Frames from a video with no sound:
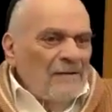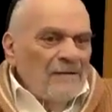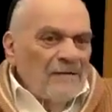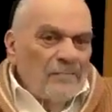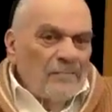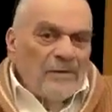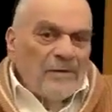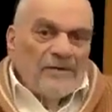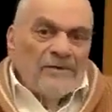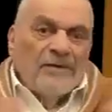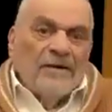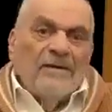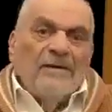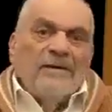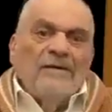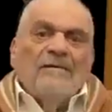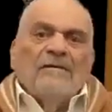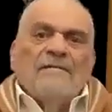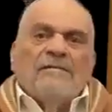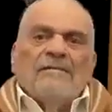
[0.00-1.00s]

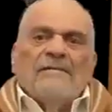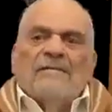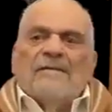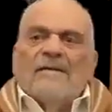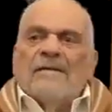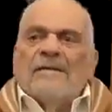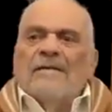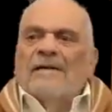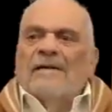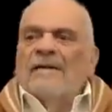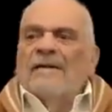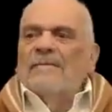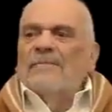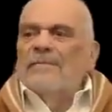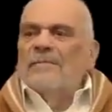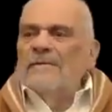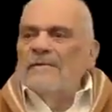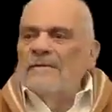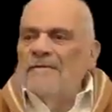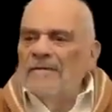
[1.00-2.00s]
basher, it's gotta
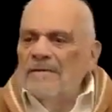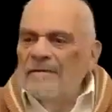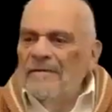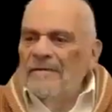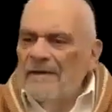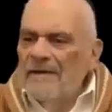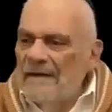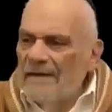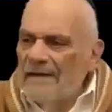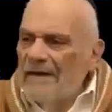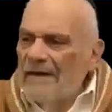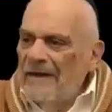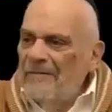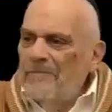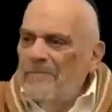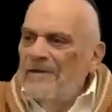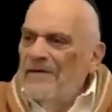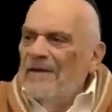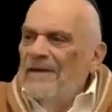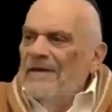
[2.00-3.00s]
happen, it's gotta
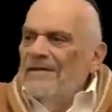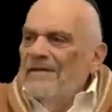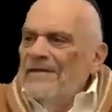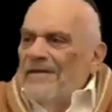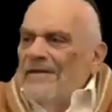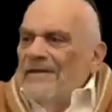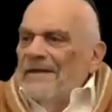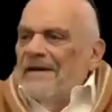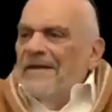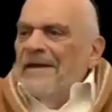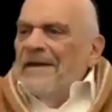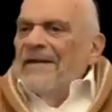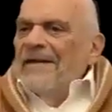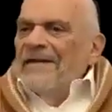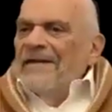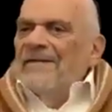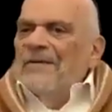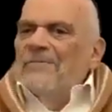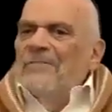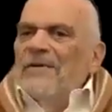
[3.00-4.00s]
happen. So
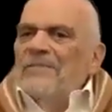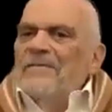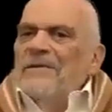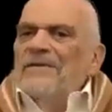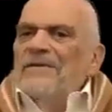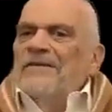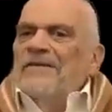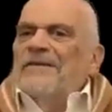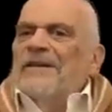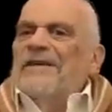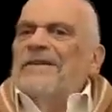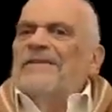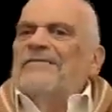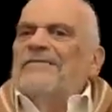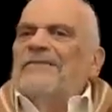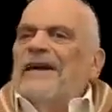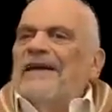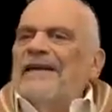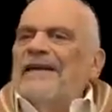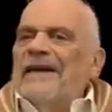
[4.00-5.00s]
the moment you say it's
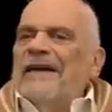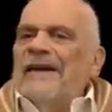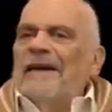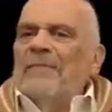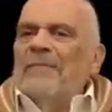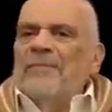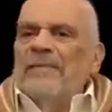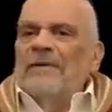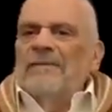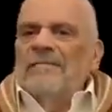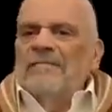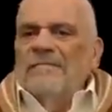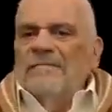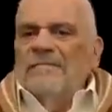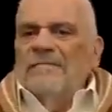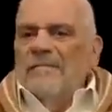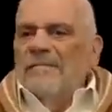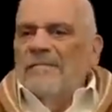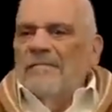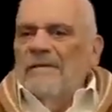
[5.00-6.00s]
gotta happen,
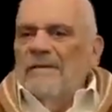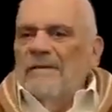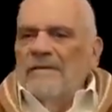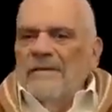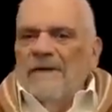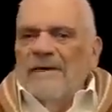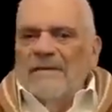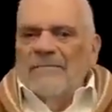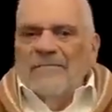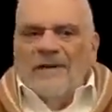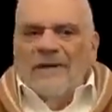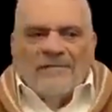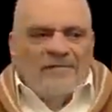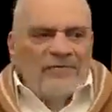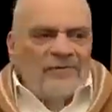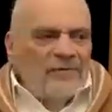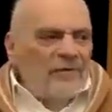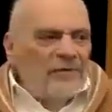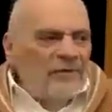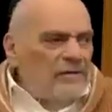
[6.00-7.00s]
not my
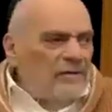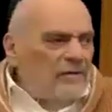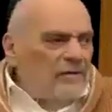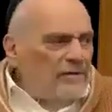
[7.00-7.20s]
fault.